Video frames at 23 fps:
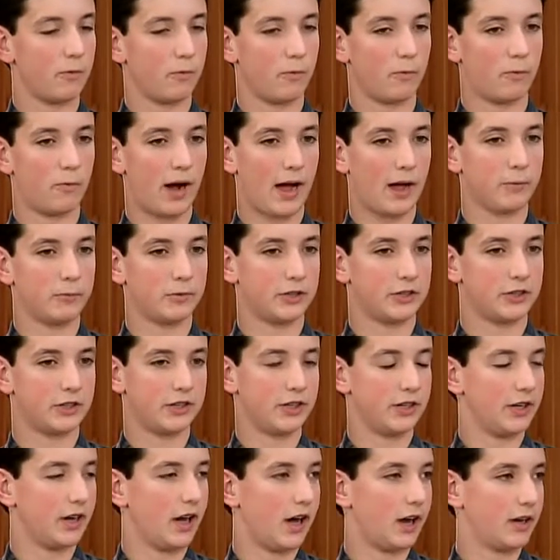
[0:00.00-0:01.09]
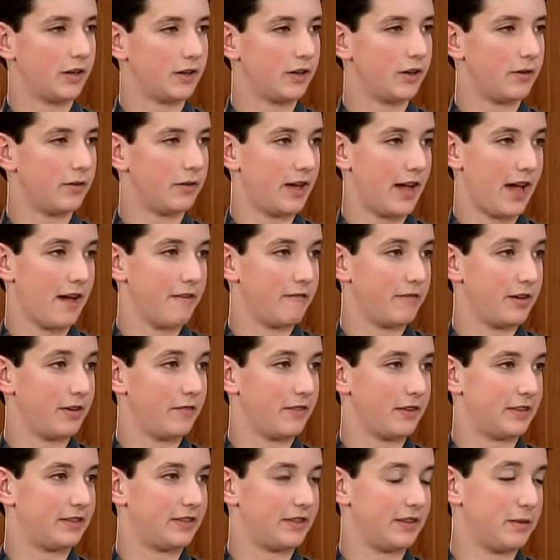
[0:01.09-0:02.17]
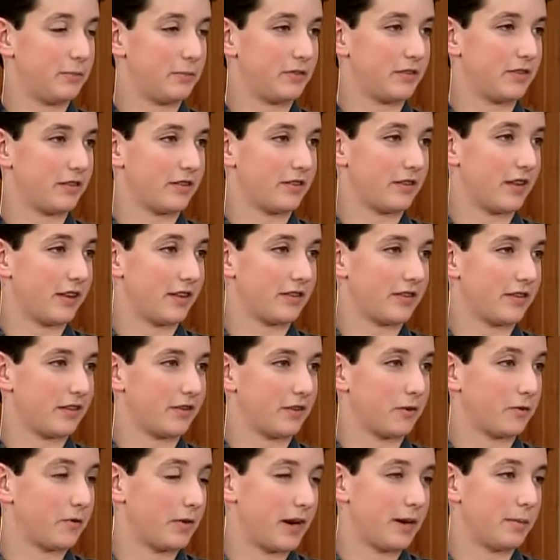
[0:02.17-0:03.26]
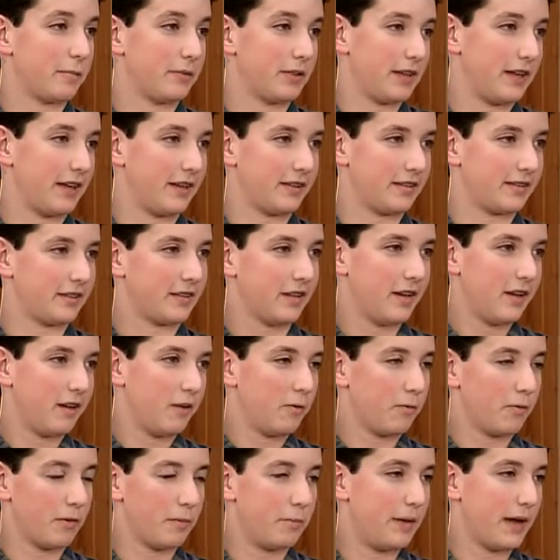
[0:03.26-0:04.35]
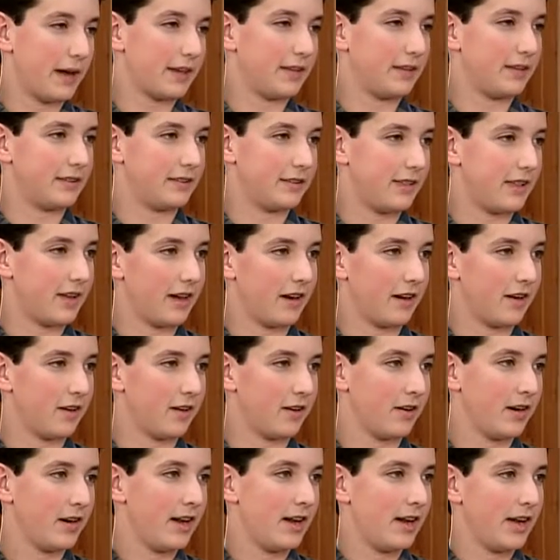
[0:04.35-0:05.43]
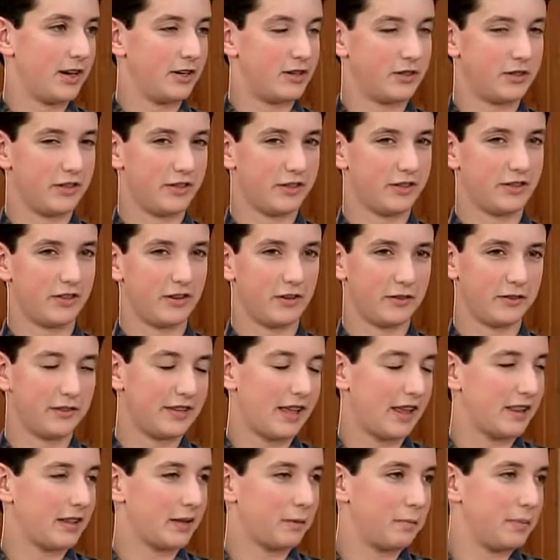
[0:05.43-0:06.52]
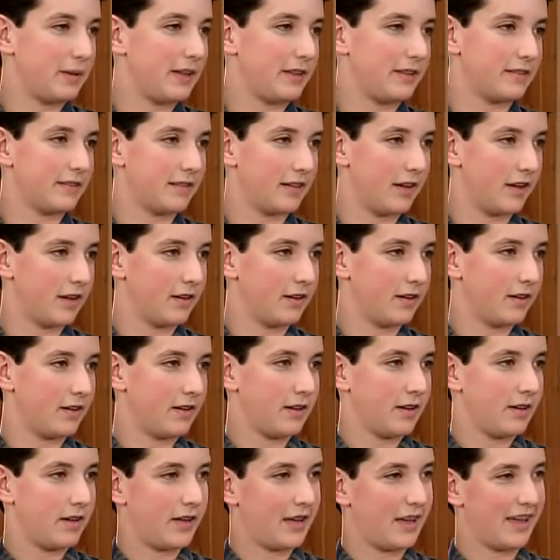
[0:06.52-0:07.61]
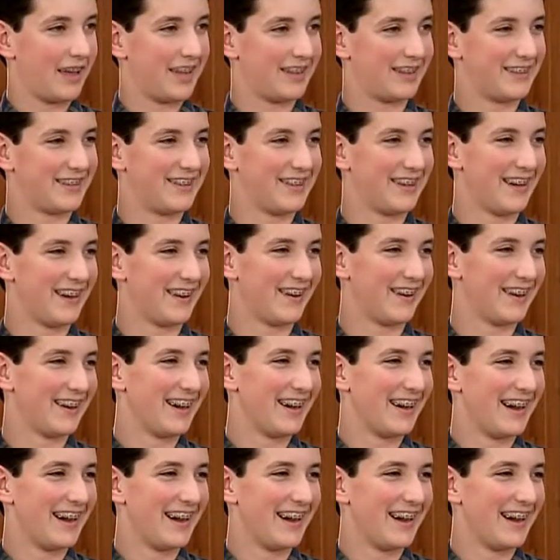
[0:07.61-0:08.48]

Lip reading: why would she not go to heaven if it seems such a great place where Becky's there and she's selling pizza, and so